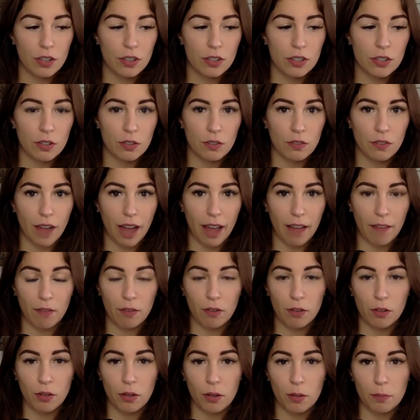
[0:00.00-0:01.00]

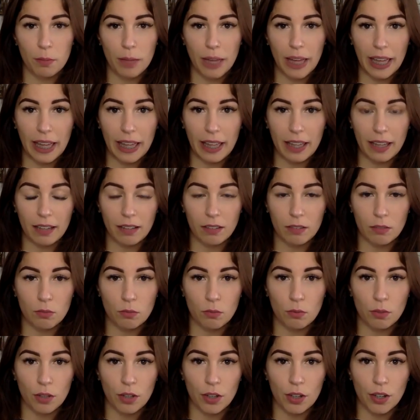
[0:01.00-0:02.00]
survival or pain
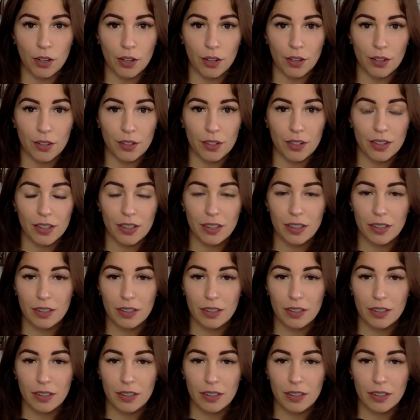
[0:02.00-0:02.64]
or hurt